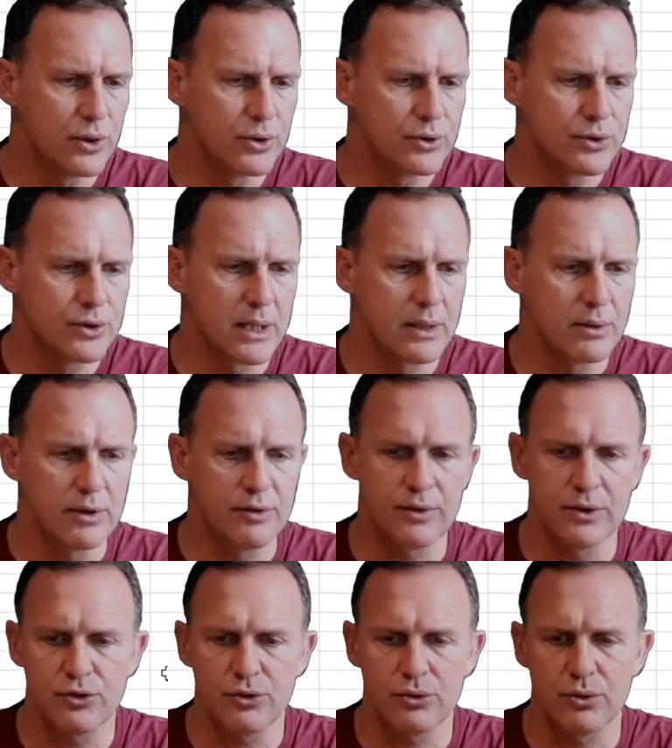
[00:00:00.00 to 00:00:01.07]
Now if I
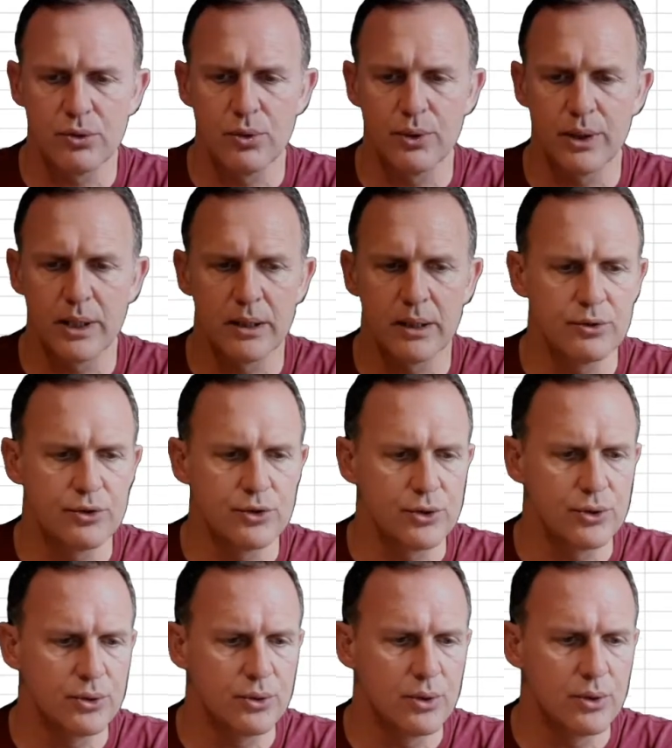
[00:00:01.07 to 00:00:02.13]
scroll down
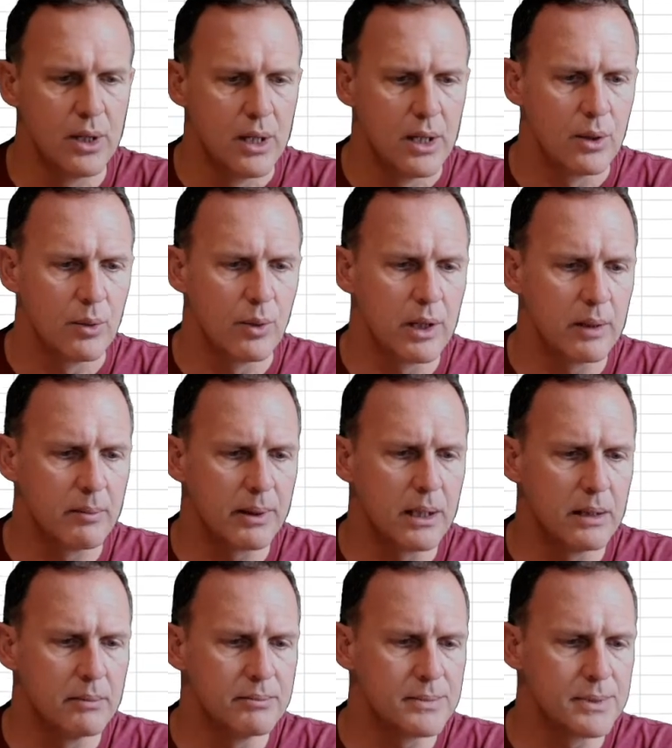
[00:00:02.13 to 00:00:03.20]
to where it
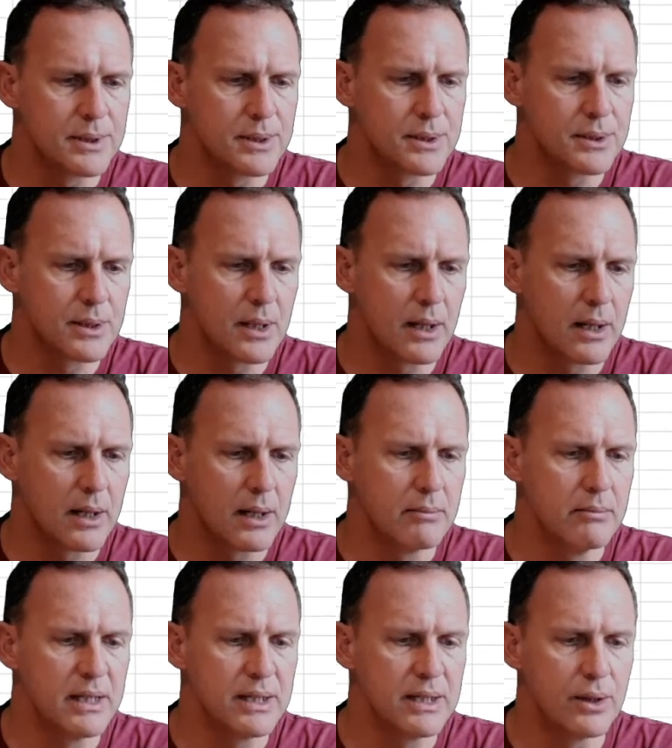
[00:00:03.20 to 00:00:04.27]
becomes
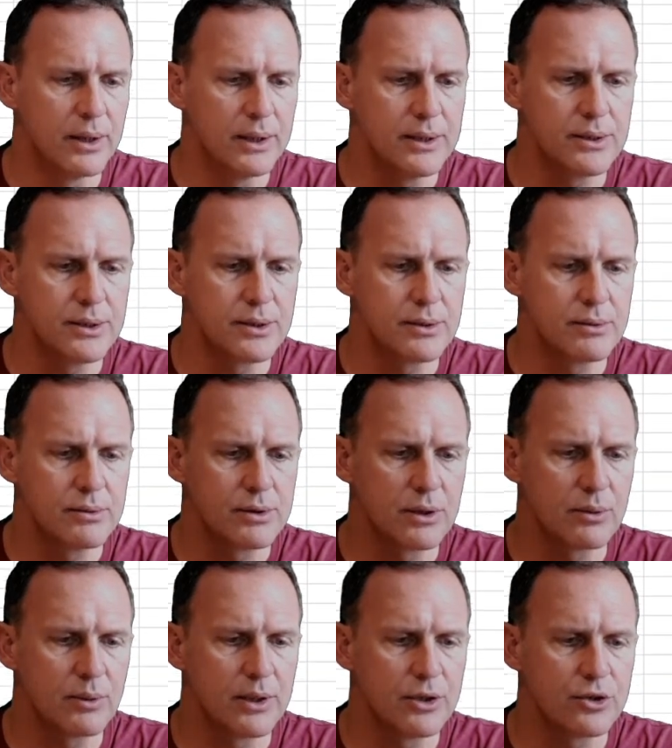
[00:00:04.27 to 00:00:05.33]
midnight, so where
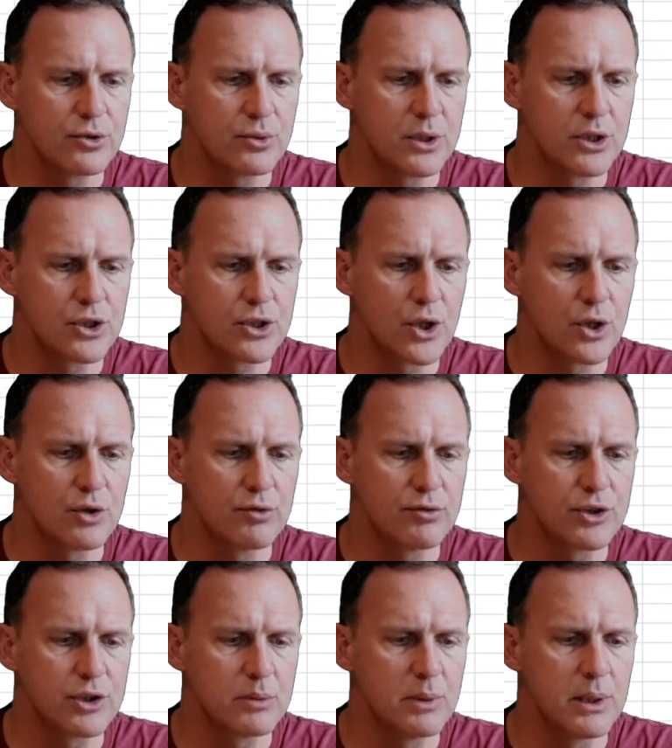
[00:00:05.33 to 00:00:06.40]
it switches over to
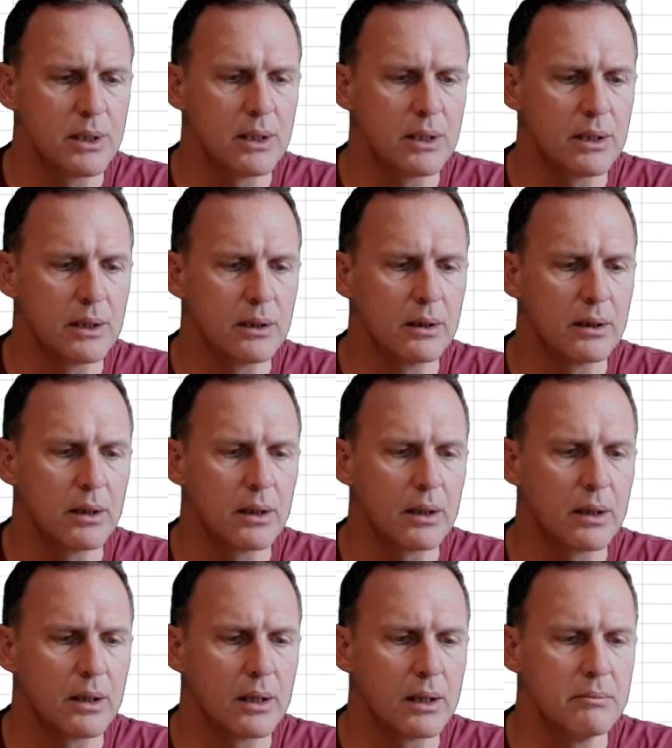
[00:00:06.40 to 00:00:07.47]
being
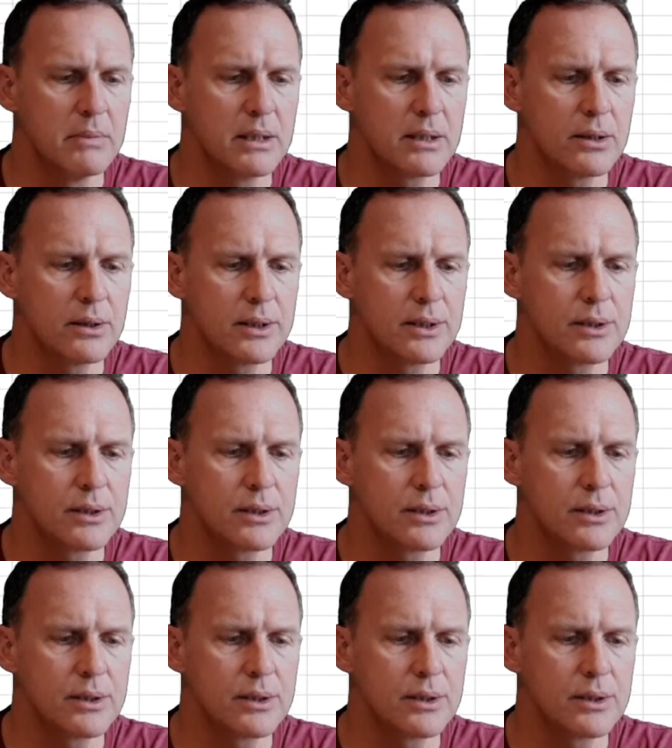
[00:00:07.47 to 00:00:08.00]
midnight,